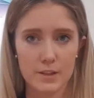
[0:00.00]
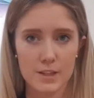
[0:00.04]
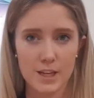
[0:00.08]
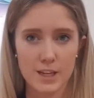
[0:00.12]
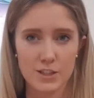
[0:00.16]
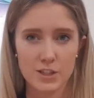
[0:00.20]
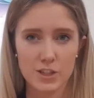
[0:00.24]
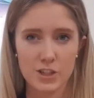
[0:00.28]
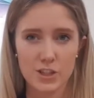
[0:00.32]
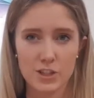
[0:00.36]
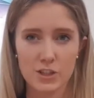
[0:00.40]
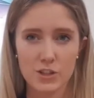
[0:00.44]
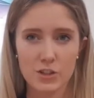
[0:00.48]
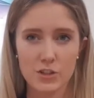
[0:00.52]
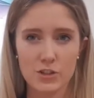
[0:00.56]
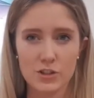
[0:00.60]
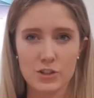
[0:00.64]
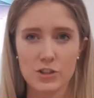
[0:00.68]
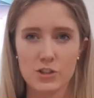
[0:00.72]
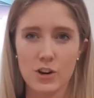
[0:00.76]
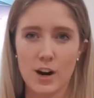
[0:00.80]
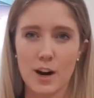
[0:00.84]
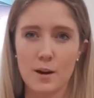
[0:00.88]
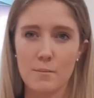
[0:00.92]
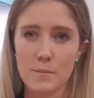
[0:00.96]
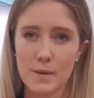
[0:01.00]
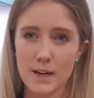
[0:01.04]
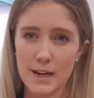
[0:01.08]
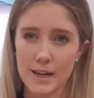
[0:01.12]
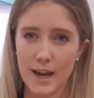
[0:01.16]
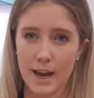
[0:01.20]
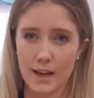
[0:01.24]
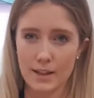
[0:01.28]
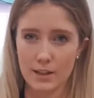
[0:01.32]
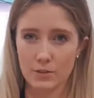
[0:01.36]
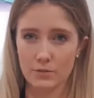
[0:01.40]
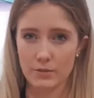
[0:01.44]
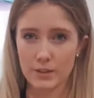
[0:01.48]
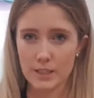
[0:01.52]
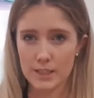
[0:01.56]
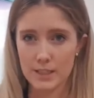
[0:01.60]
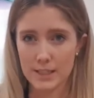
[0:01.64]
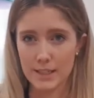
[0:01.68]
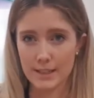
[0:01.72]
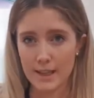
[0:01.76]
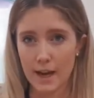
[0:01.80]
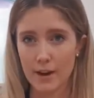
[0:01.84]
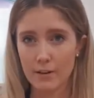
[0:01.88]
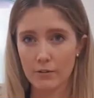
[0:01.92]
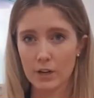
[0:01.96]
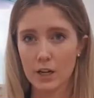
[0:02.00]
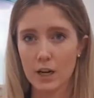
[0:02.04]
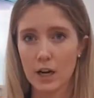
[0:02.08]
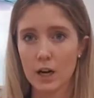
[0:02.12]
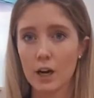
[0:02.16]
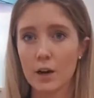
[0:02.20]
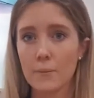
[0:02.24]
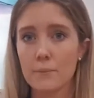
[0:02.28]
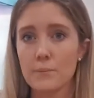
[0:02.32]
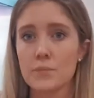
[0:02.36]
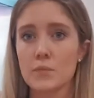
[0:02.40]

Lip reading: things you can use to try and mitigate the risk in that regard.